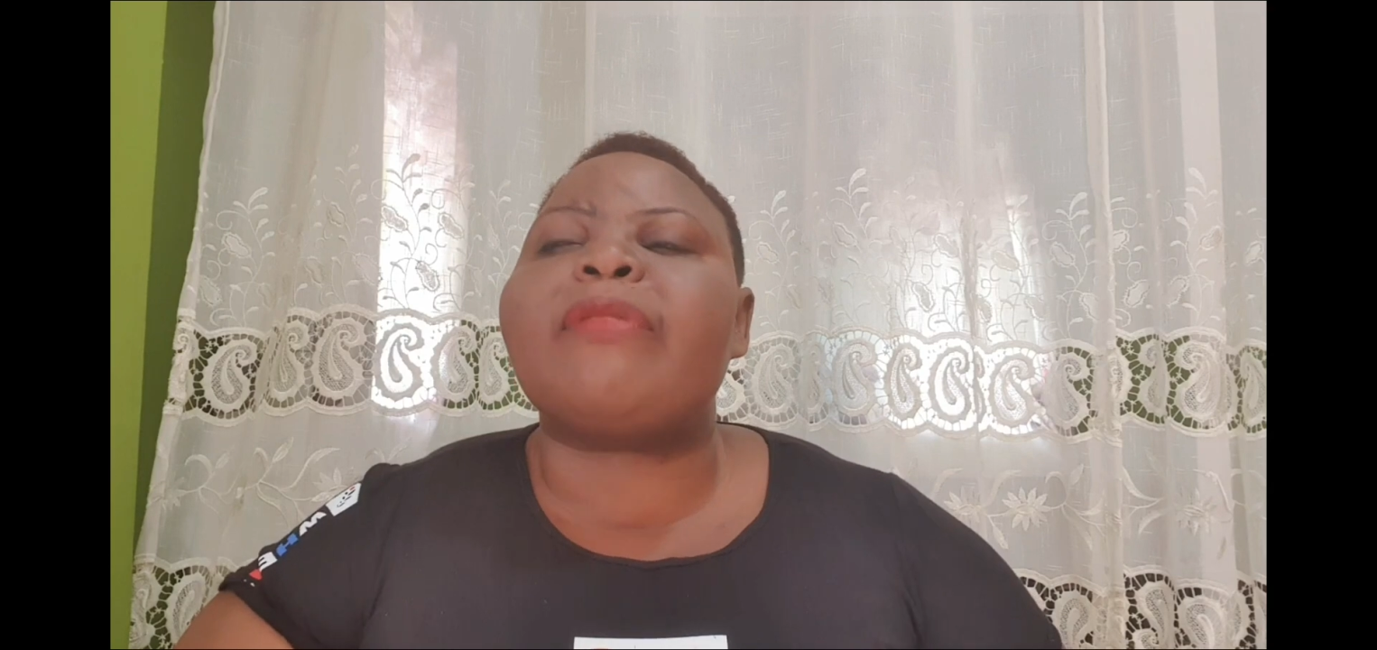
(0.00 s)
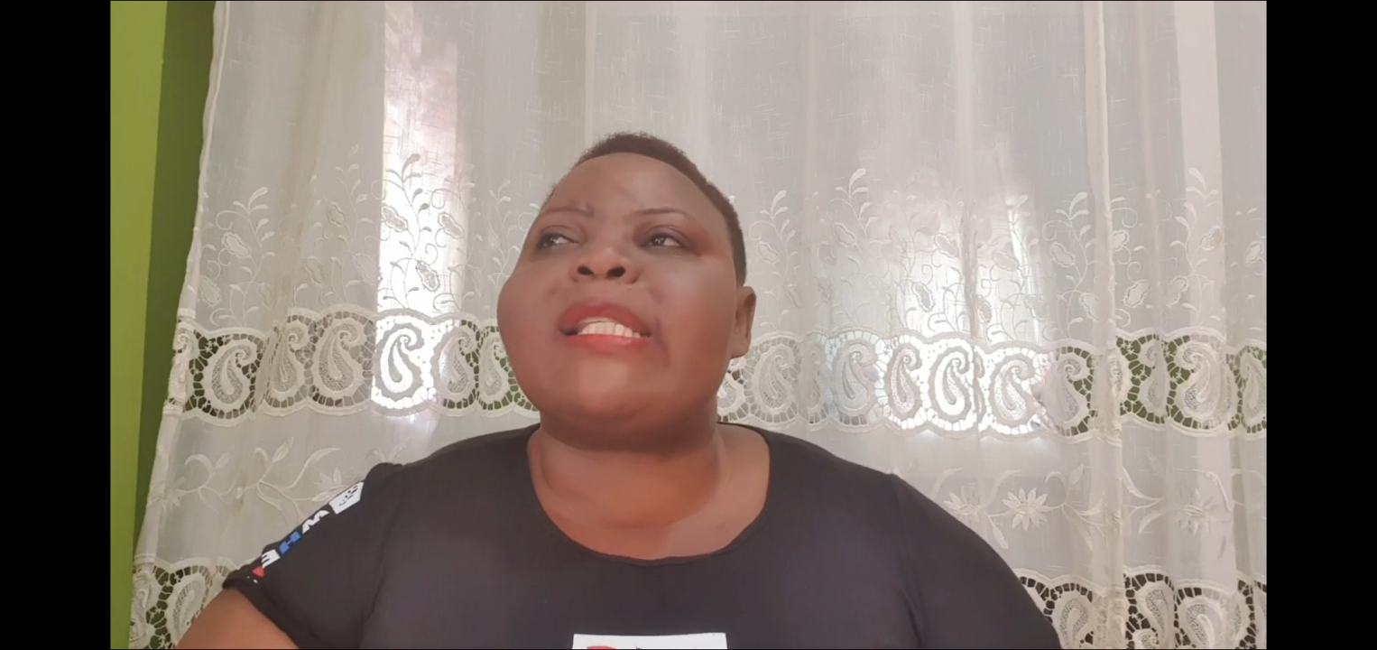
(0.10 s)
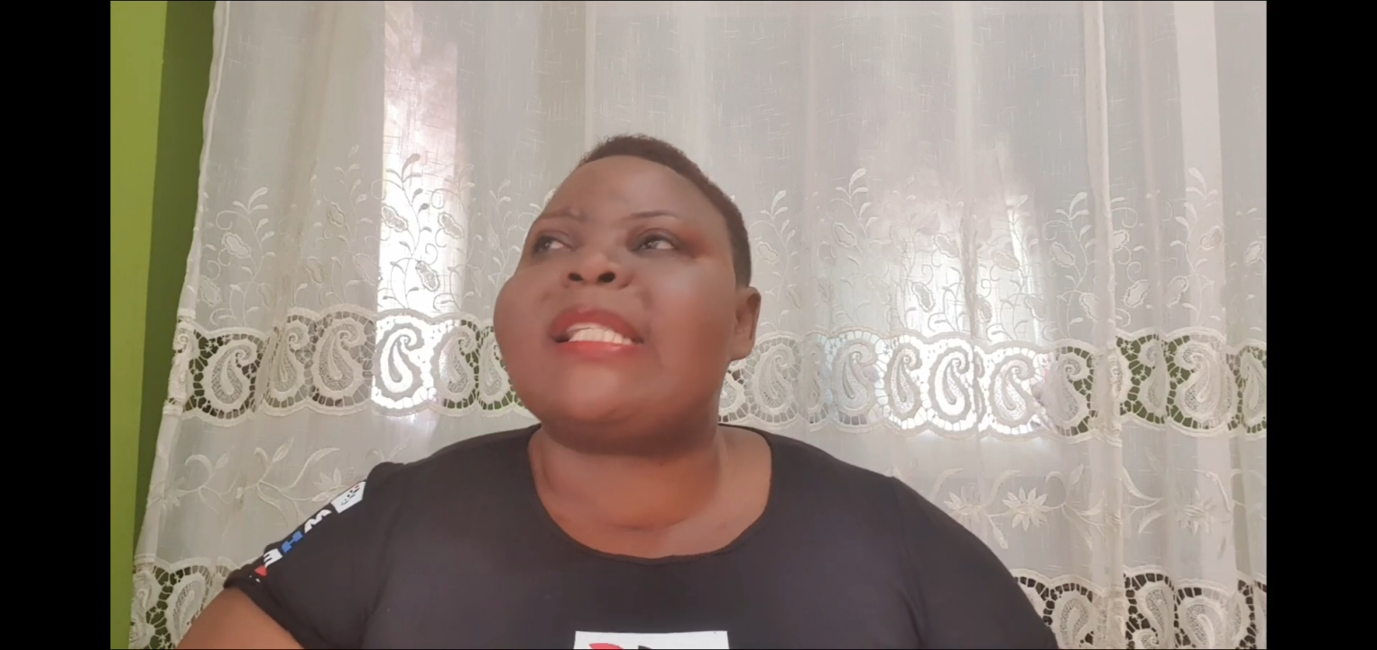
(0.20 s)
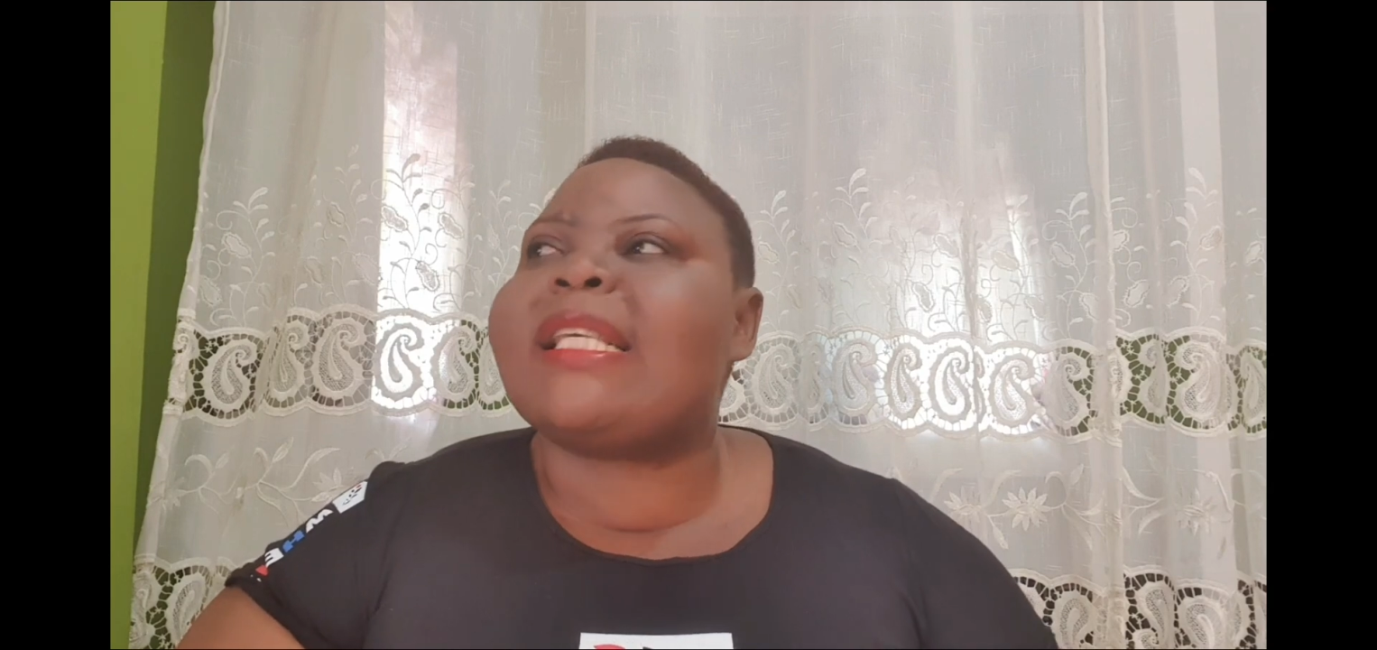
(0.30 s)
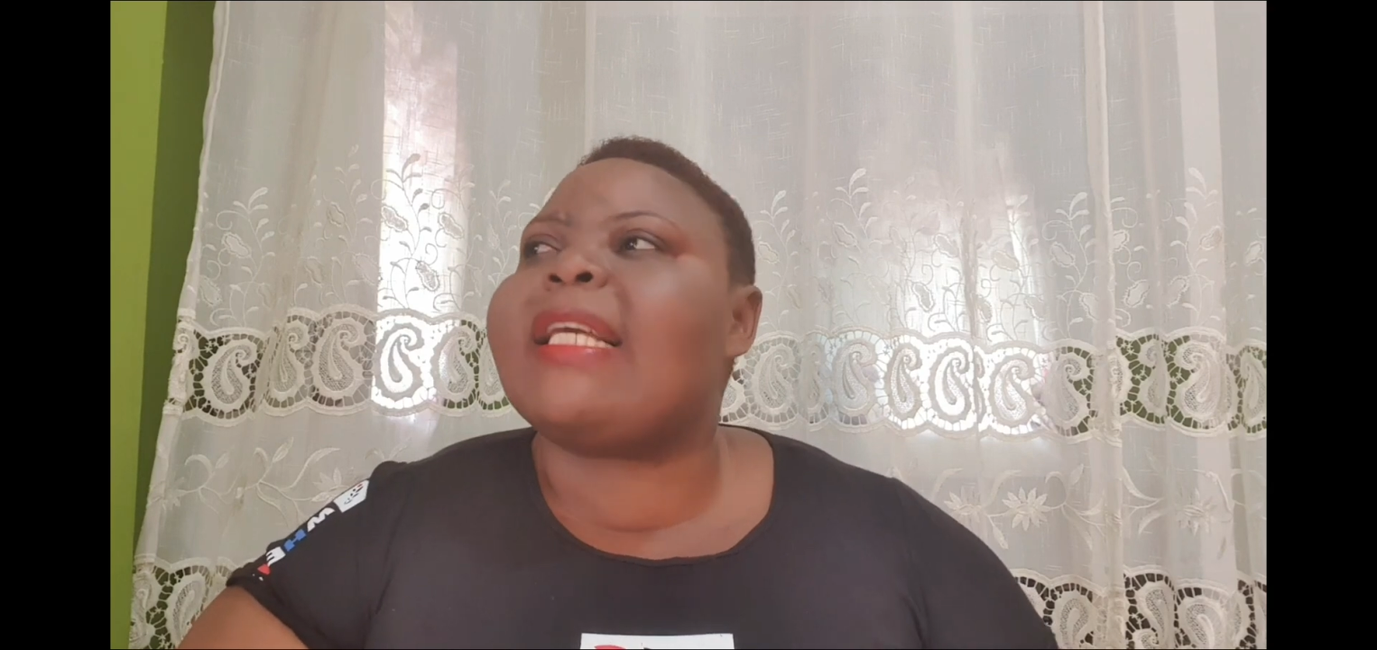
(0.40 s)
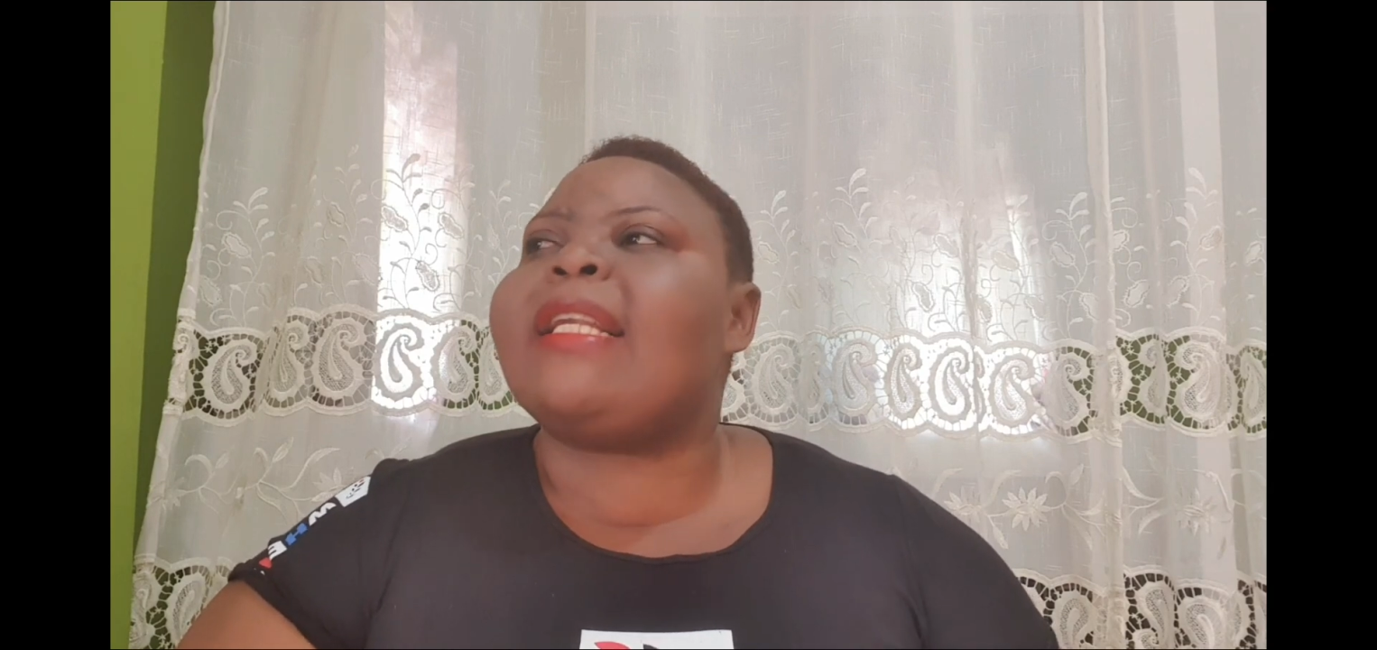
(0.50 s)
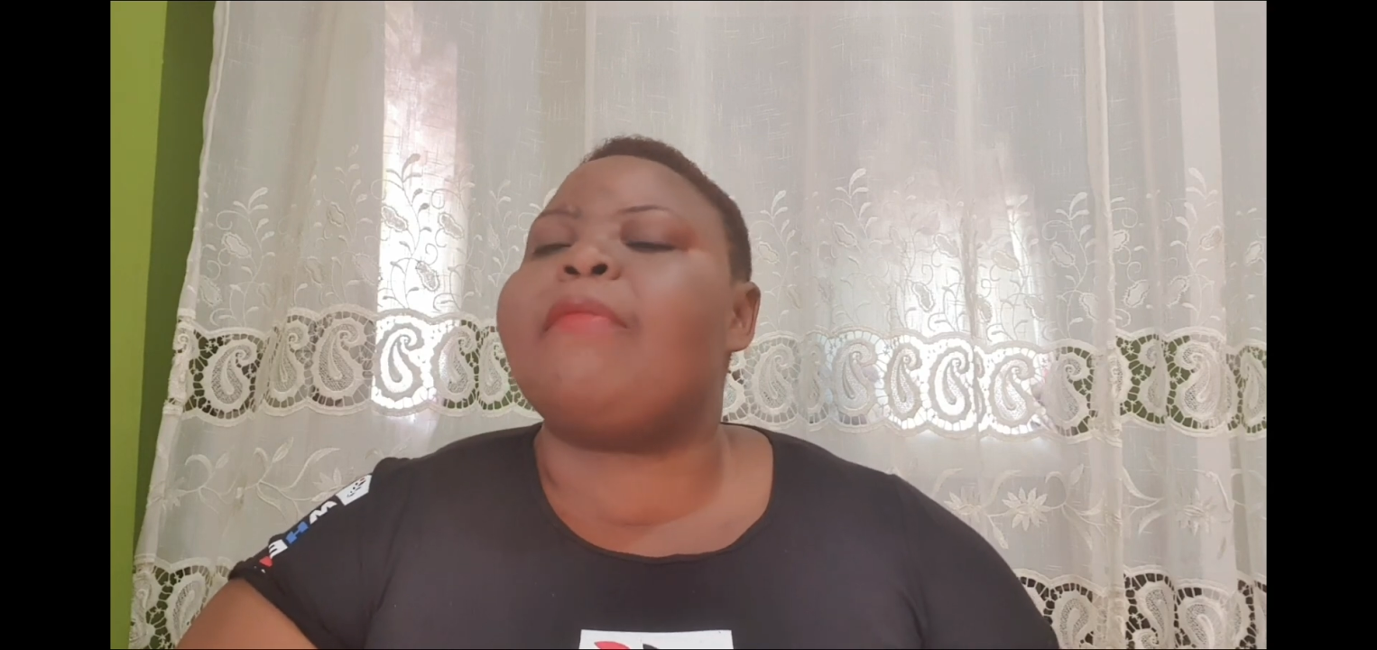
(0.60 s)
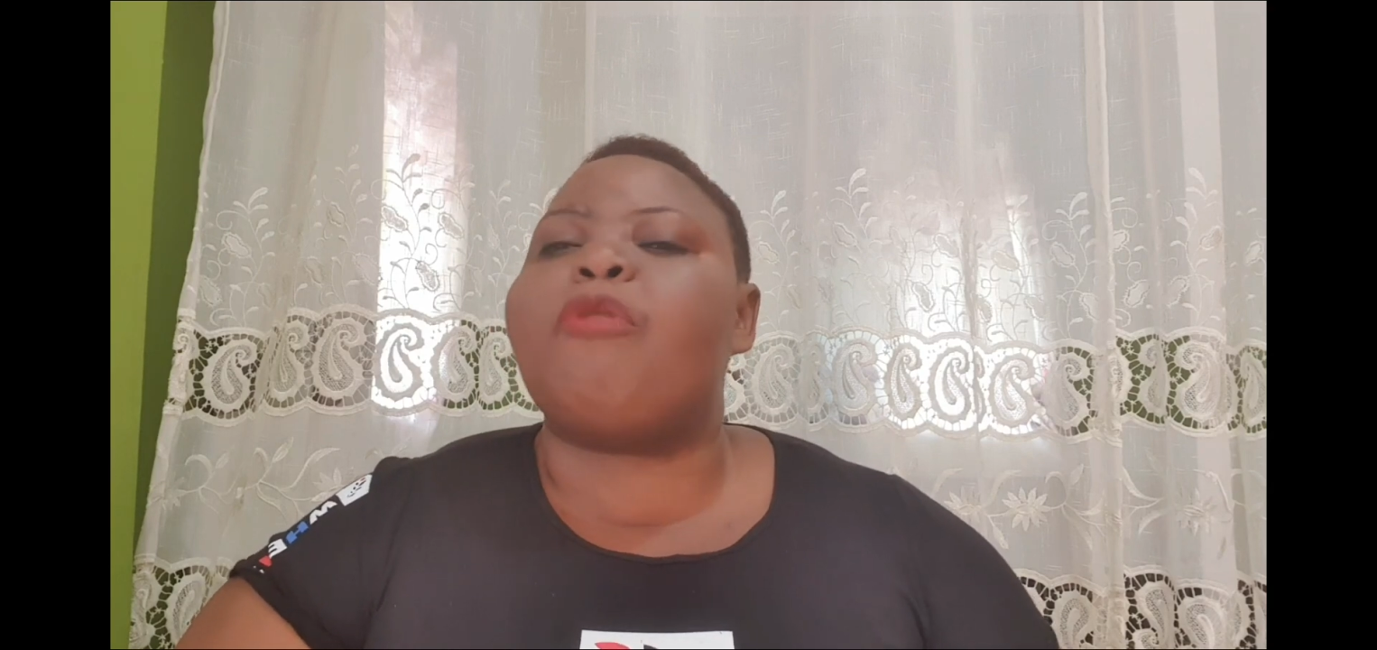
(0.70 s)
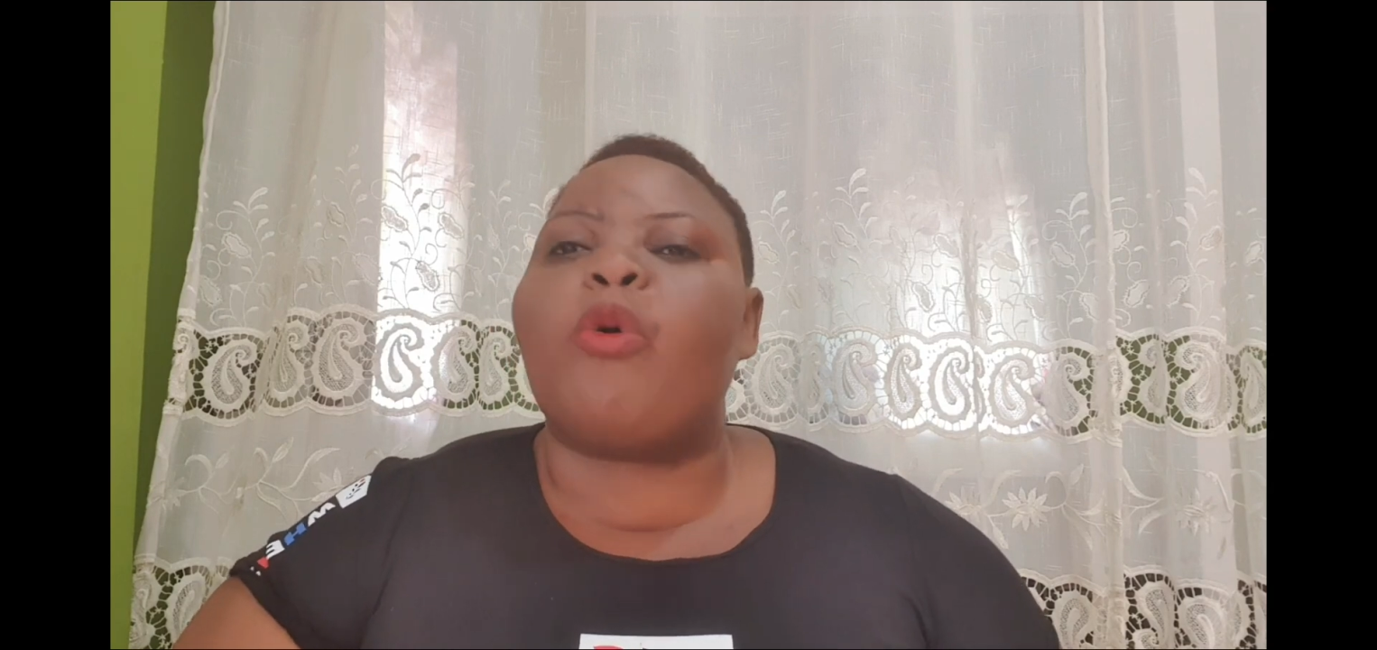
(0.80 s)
seen